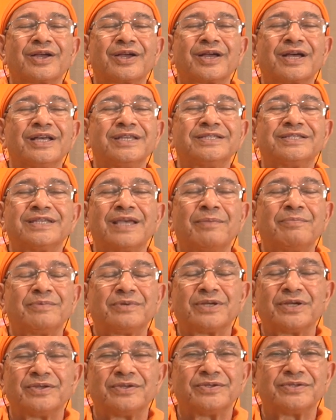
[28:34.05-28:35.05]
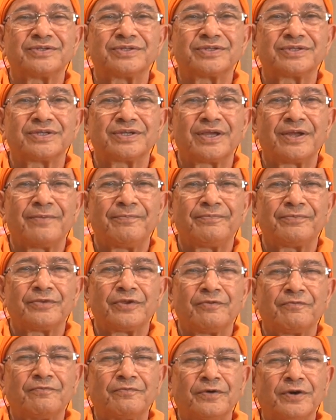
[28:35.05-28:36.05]
conceptions,
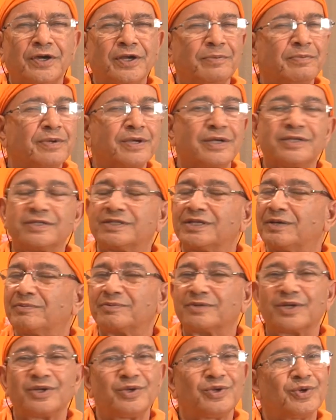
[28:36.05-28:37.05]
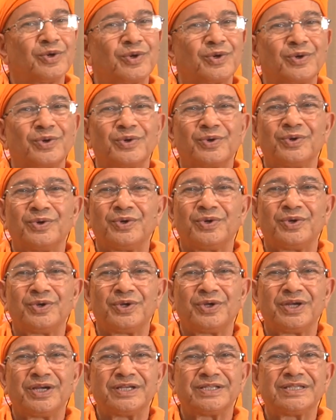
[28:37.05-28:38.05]
firm conception, no,
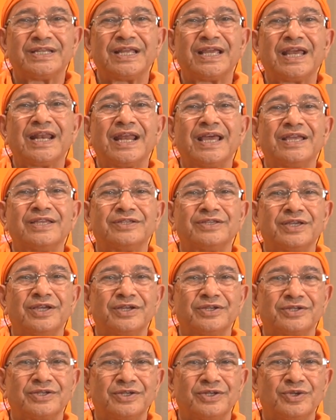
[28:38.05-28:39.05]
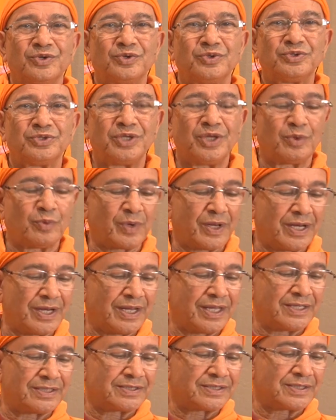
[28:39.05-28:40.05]
it's realization, you see
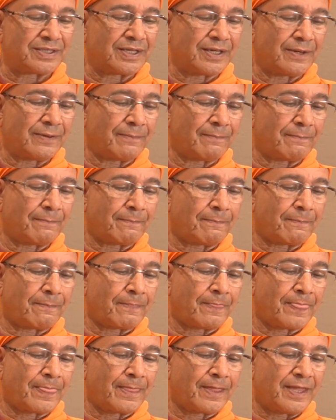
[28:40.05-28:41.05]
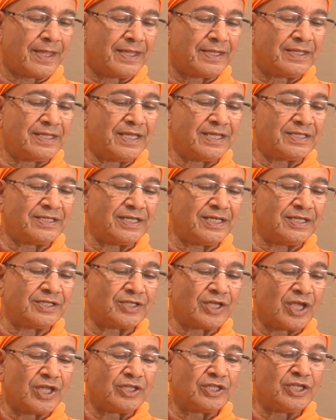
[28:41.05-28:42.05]
oneness. This
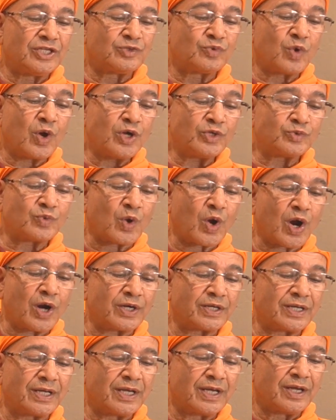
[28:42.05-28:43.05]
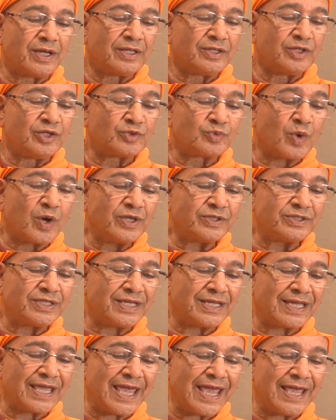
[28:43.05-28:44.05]
was the
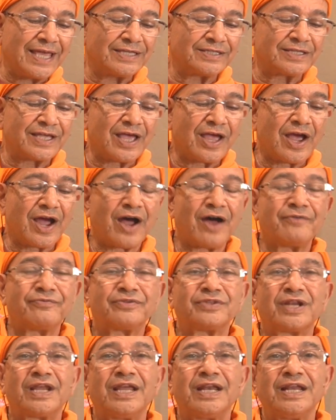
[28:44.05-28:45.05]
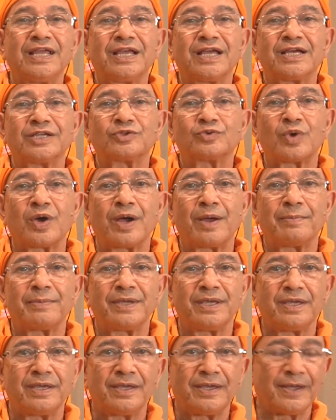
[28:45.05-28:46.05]
case of Trailinga
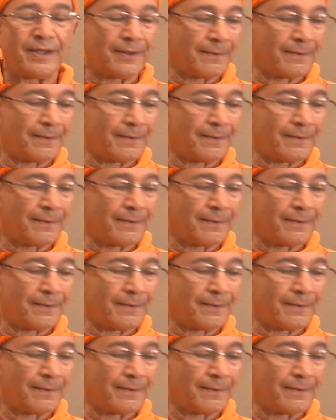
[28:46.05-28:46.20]
Swami,